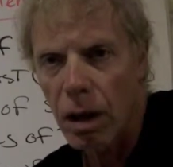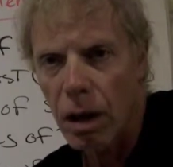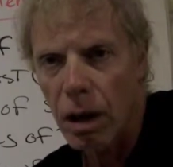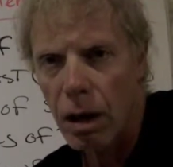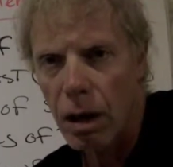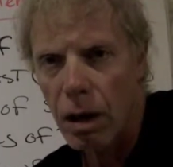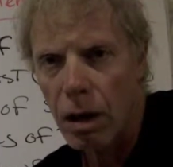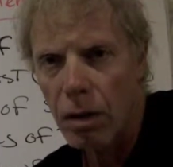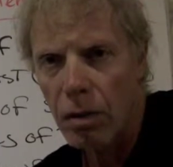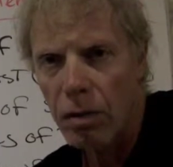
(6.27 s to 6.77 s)

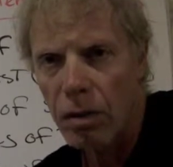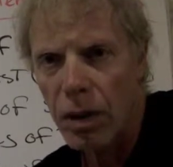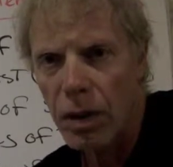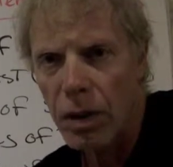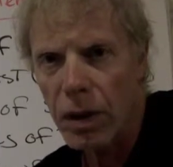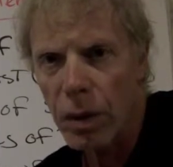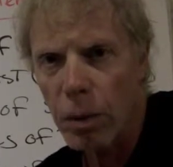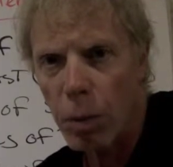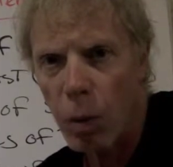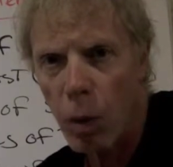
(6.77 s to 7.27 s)
are
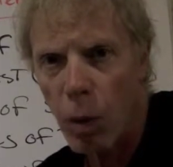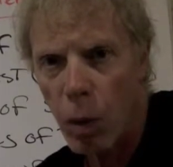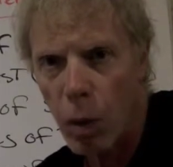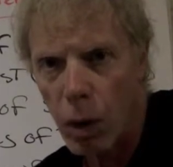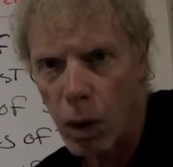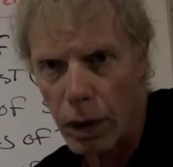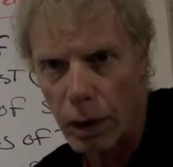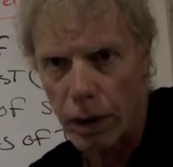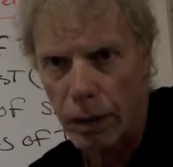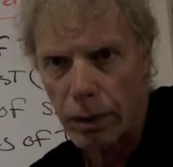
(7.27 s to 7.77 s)
very
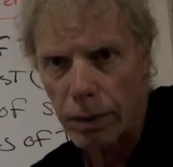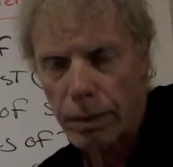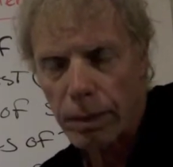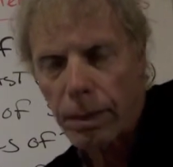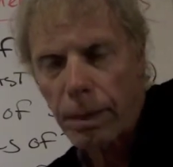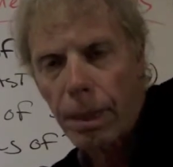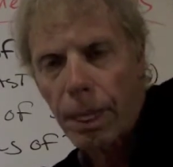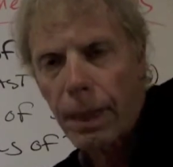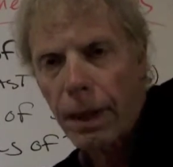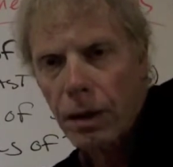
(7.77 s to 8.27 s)
important
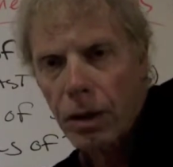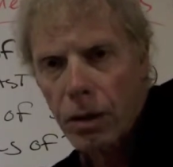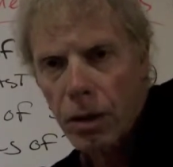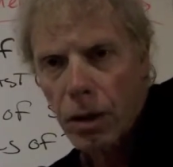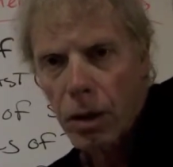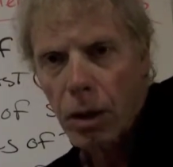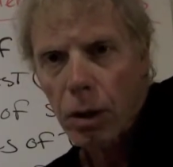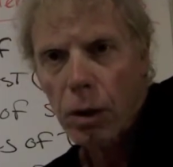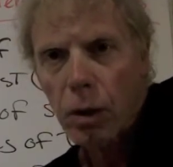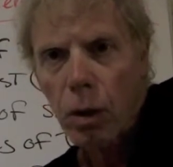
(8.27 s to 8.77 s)
to
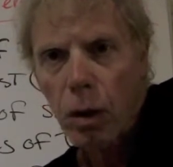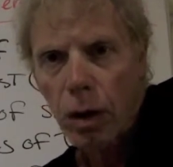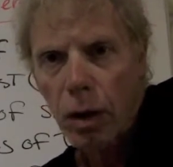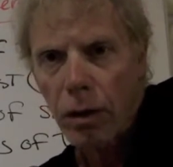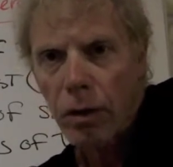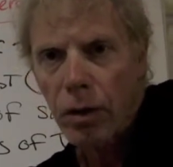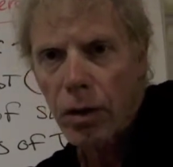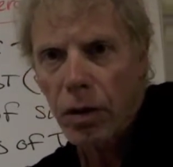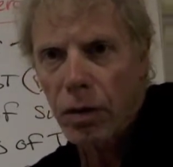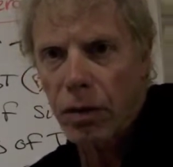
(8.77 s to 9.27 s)
the look
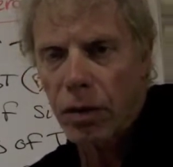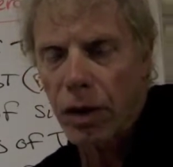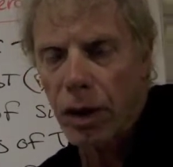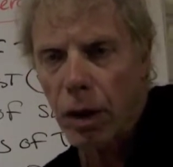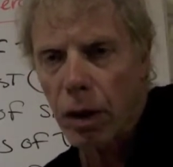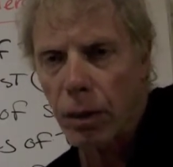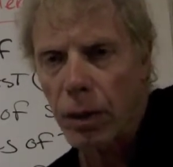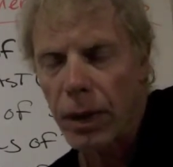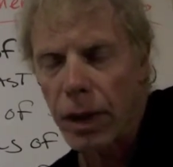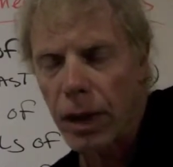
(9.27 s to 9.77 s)
of your
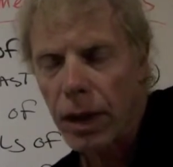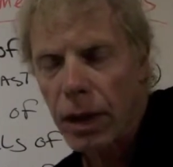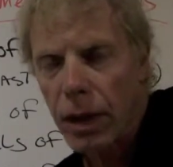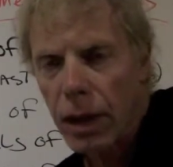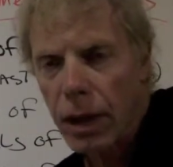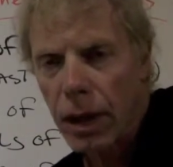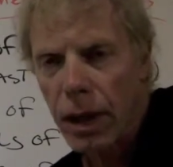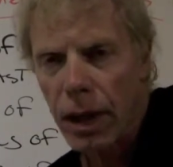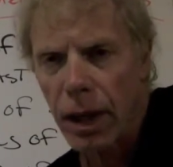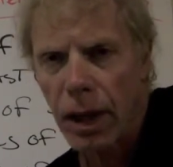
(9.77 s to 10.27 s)
film
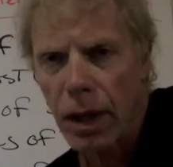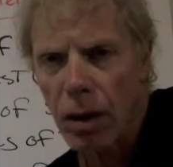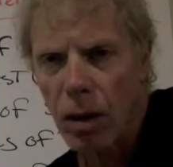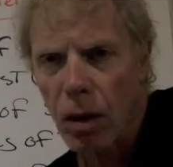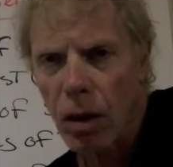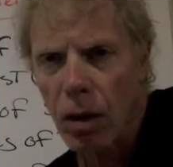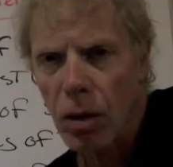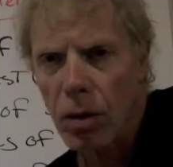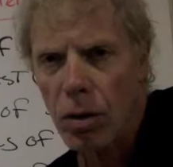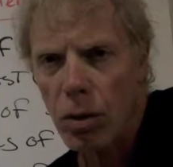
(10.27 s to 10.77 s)
and
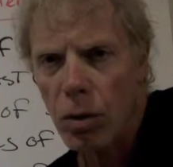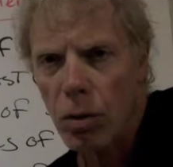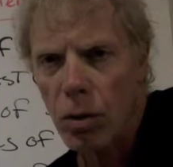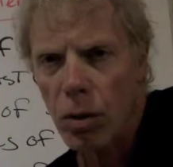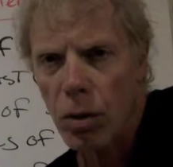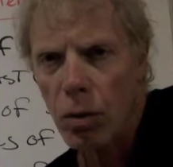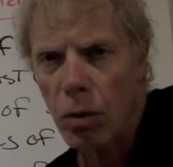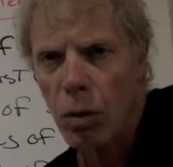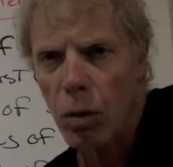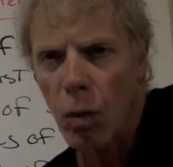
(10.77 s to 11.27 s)
also
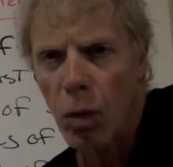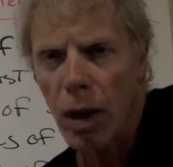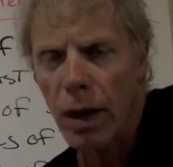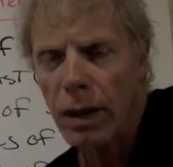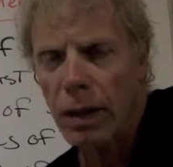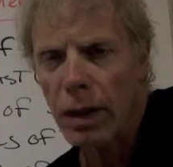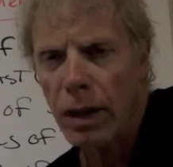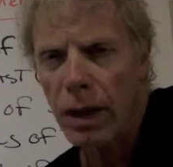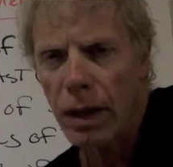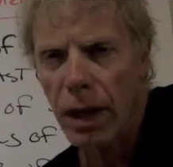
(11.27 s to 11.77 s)
to
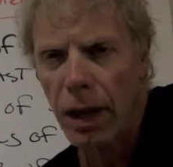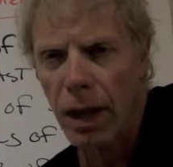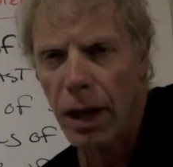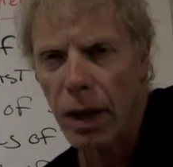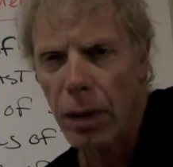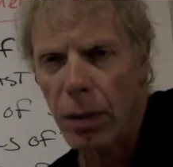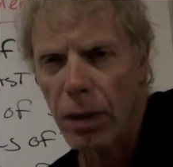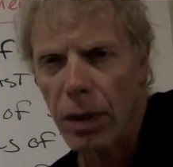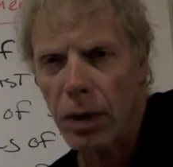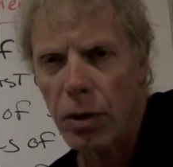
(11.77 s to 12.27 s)
what the
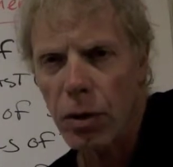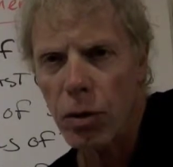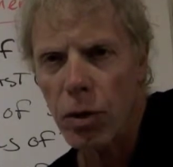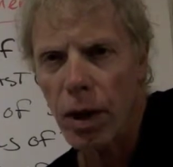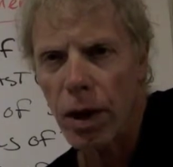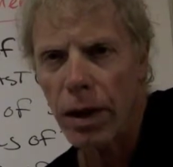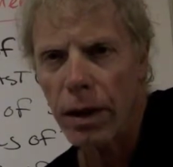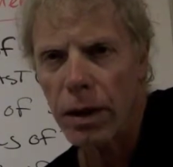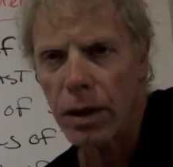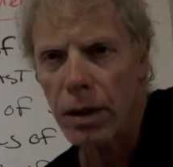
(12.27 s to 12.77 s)
camera is
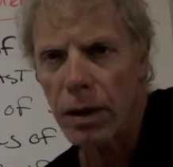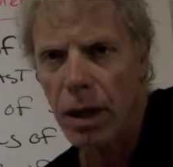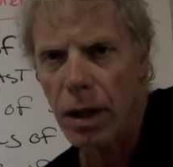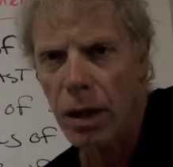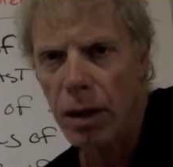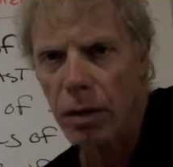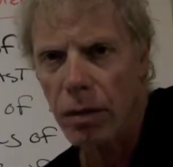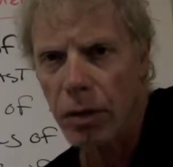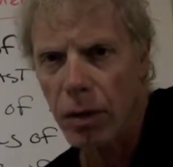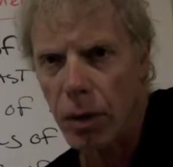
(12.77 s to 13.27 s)
trying to
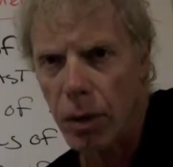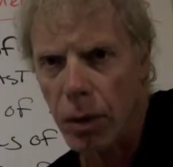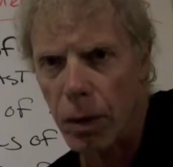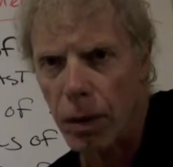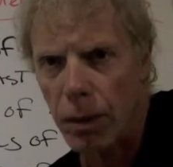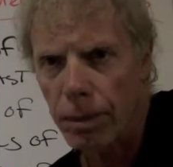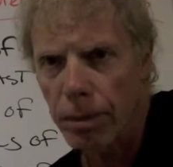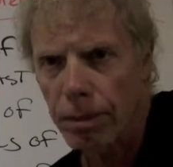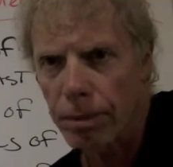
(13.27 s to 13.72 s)
tell the viewer.